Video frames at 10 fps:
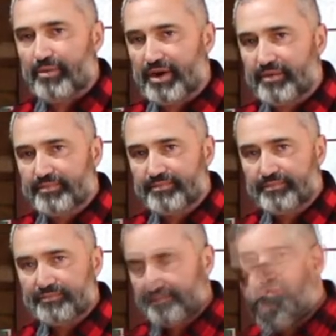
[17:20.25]
way.
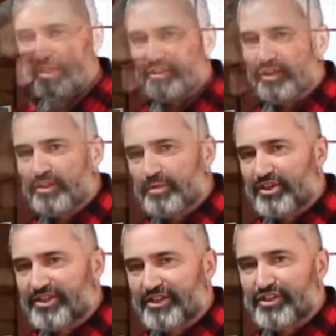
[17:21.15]
So let's put
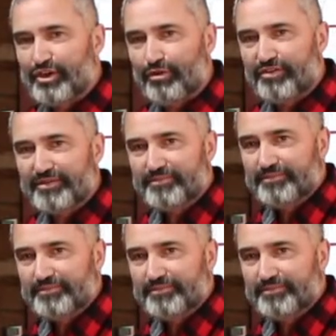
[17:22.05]
this on the stove.